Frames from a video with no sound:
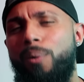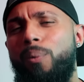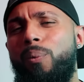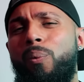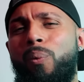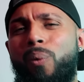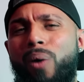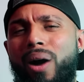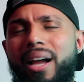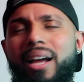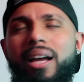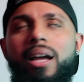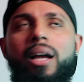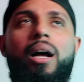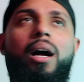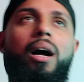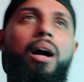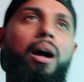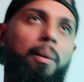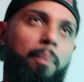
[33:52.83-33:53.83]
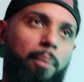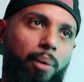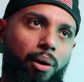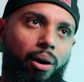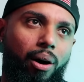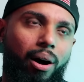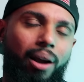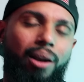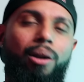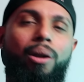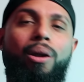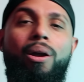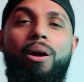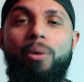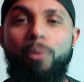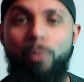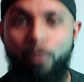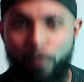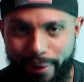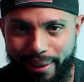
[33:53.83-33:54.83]
What? Come on.
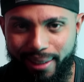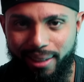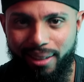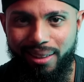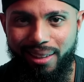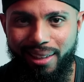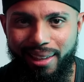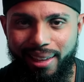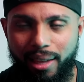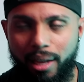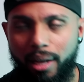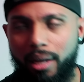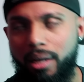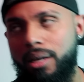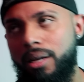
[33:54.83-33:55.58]
Really?